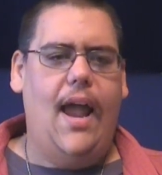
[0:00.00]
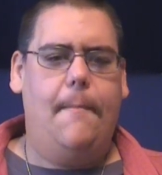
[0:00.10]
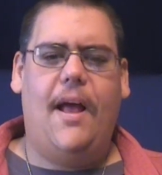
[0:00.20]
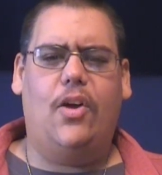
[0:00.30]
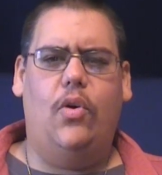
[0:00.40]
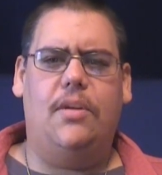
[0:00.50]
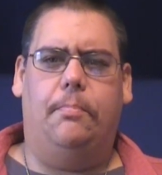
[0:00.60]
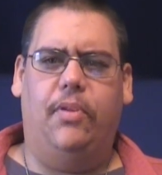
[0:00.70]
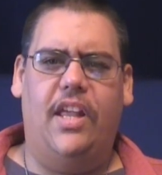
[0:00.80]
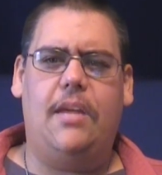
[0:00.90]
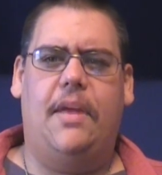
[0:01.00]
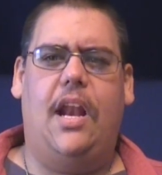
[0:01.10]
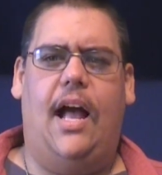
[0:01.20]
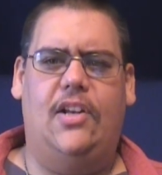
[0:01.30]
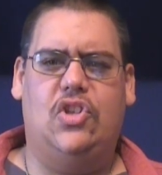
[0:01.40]
I am not going to blame
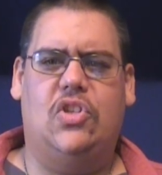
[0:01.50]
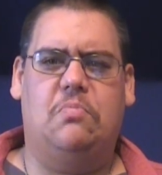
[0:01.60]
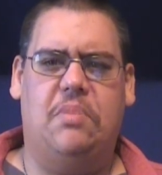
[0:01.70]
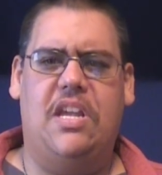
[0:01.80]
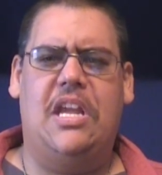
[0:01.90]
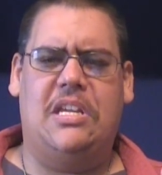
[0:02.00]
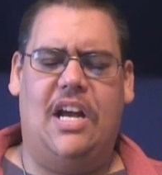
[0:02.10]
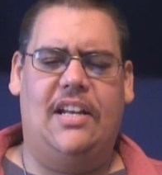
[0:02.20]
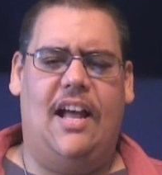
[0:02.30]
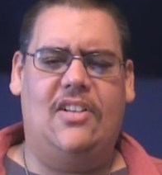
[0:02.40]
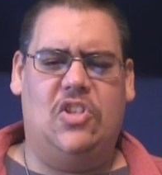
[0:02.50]
it on just being on